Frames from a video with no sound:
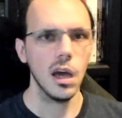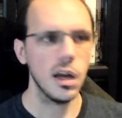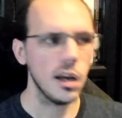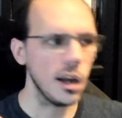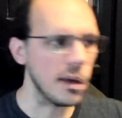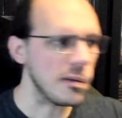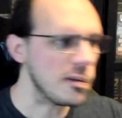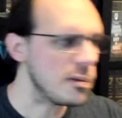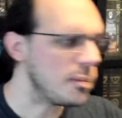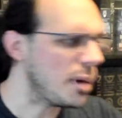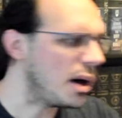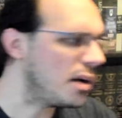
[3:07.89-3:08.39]

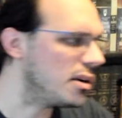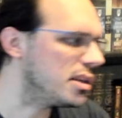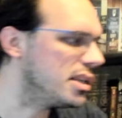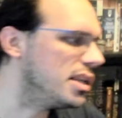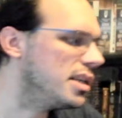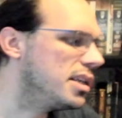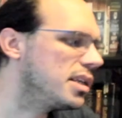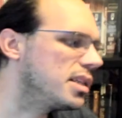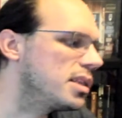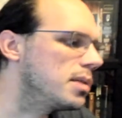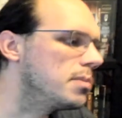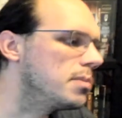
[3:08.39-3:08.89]
Enough about
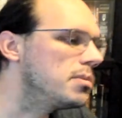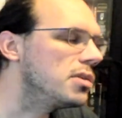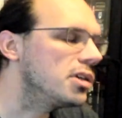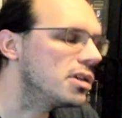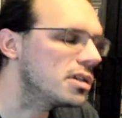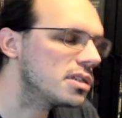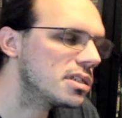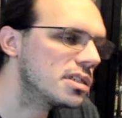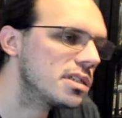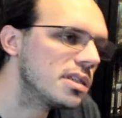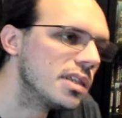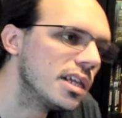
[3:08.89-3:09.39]
getting the
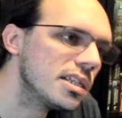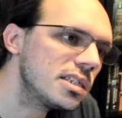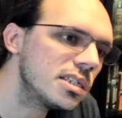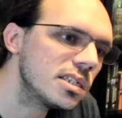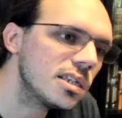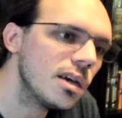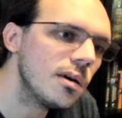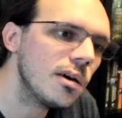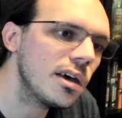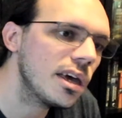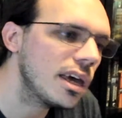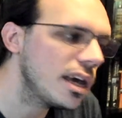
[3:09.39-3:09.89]
books. Let's
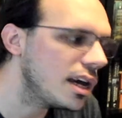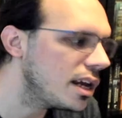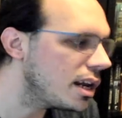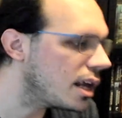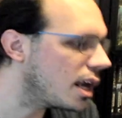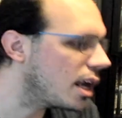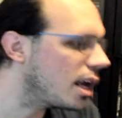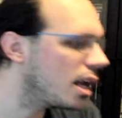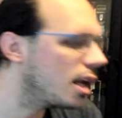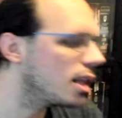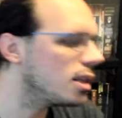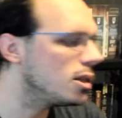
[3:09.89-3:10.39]
go ahead
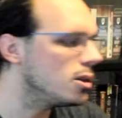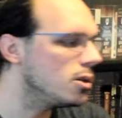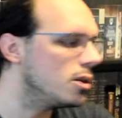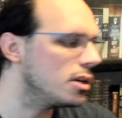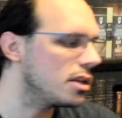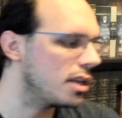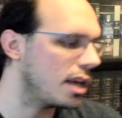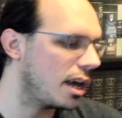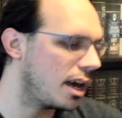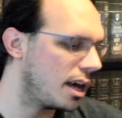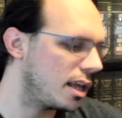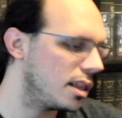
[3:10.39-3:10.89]
and look
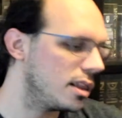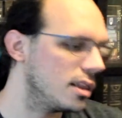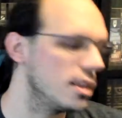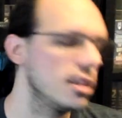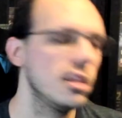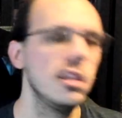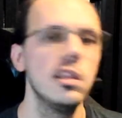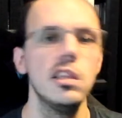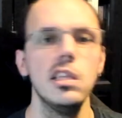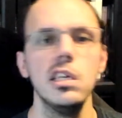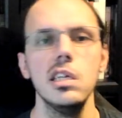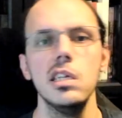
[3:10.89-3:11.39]
at
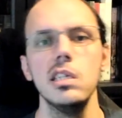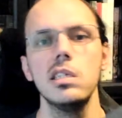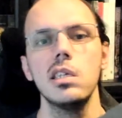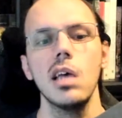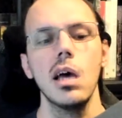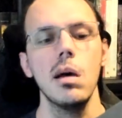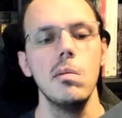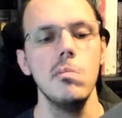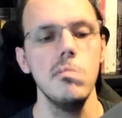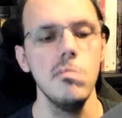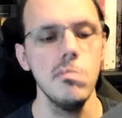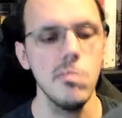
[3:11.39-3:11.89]
these
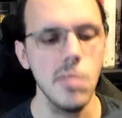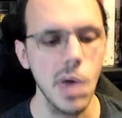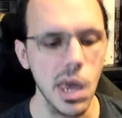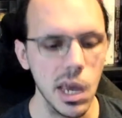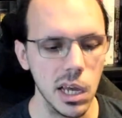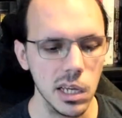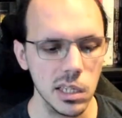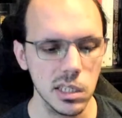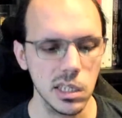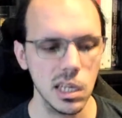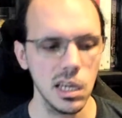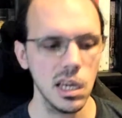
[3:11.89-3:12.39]

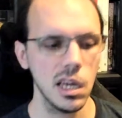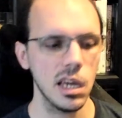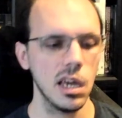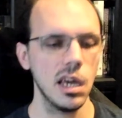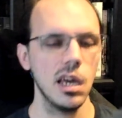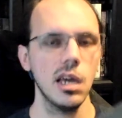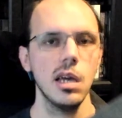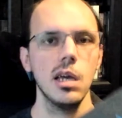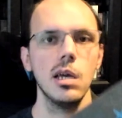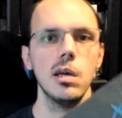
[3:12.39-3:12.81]
amazing